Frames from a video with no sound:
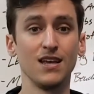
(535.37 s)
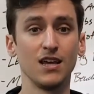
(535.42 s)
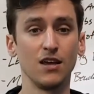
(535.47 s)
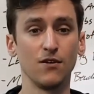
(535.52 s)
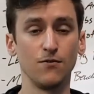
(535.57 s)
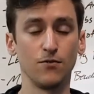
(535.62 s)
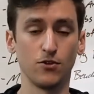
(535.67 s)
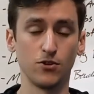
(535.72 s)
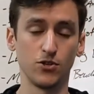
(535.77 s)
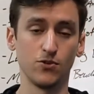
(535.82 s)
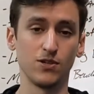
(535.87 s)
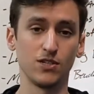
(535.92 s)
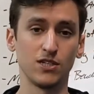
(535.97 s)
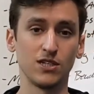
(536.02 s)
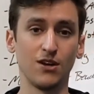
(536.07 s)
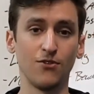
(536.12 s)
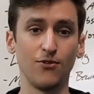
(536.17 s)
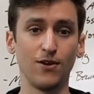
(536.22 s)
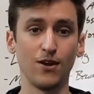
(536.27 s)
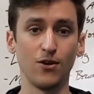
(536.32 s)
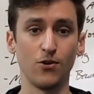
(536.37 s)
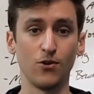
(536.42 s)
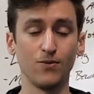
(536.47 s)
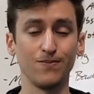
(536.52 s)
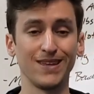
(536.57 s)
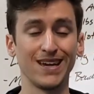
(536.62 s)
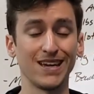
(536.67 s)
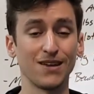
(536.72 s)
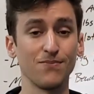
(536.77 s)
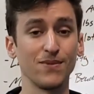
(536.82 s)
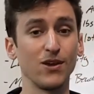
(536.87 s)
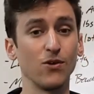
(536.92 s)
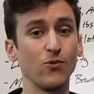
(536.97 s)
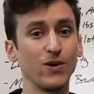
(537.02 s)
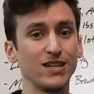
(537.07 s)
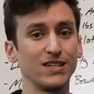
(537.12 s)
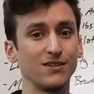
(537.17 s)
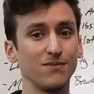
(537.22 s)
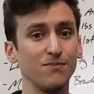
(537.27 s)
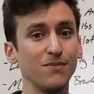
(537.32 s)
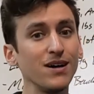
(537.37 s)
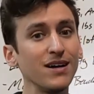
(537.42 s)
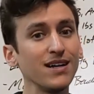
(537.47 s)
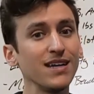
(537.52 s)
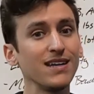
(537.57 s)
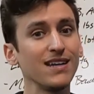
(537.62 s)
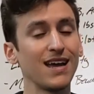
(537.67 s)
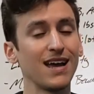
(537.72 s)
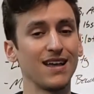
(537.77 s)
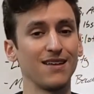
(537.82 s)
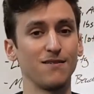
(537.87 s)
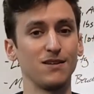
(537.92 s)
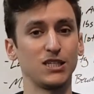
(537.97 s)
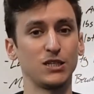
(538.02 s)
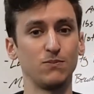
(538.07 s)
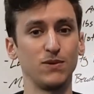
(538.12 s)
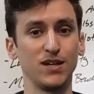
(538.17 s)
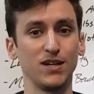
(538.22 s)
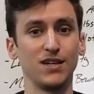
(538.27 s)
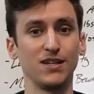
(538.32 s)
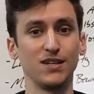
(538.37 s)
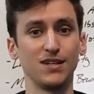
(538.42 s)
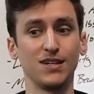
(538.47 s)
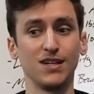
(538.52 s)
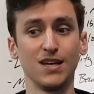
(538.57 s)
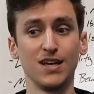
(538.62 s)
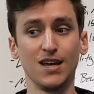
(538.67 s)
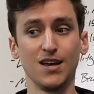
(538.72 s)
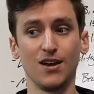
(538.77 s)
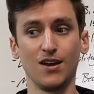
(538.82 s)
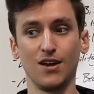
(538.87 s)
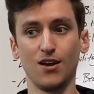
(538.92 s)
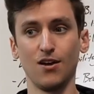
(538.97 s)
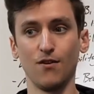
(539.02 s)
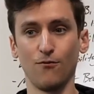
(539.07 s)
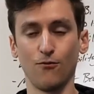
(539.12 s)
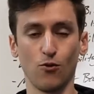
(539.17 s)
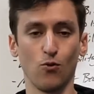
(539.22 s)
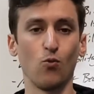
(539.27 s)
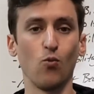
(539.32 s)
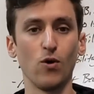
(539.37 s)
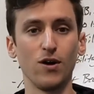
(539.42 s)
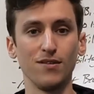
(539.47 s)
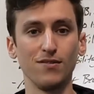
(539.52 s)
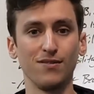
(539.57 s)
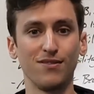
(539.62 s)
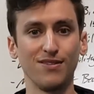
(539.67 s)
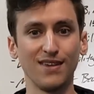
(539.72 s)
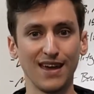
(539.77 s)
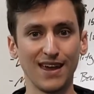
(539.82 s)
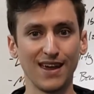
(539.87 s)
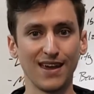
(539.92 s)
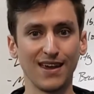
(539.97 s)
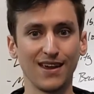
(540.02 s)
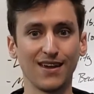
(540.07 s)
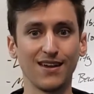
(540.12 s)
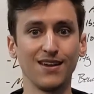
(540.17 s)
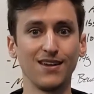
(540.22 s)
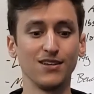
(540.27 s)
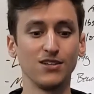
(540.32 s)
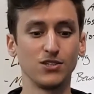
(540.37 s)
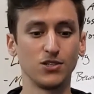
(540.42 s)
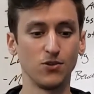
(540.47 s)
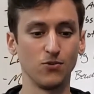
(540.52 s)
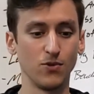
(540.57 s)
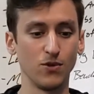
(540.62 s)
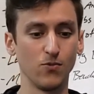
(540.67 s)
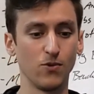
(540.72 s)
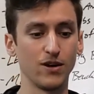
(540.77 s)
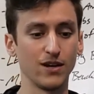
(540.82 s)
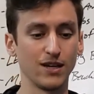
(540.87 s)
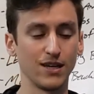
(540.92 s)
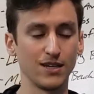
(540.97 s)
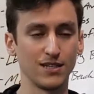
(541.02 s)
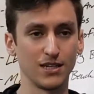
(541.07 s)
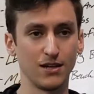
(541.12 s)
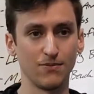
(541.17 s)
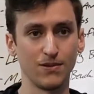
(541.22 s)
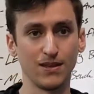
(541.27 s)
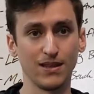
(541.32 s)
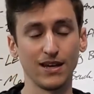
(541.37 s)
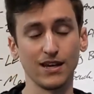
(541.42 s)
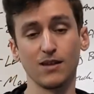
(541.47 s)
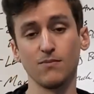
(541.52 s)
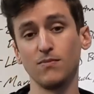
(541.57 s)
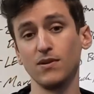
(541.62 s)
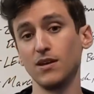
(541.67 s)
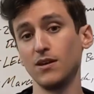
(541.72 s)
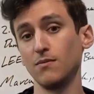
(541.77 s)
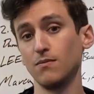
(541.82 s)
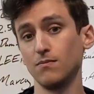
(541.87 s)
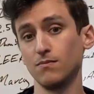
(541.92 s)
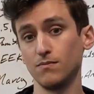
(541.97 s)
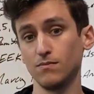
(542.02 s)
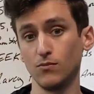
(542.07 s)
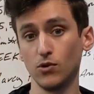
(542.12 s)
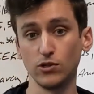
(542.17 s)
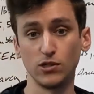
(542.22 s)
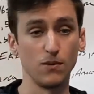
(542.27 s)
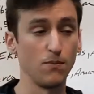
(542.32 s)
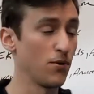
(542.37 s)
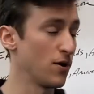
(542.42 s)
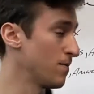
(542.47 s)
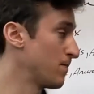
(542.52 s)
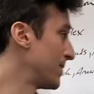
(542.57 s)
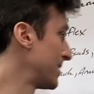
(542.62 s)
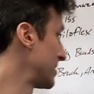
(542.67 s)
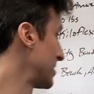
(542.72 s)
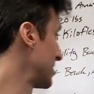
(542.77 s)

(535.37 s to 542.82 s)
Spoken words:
if you're doing stuff at home, that can be a waste of money to spend for one thing. So we want to get something that can be multi-purpose.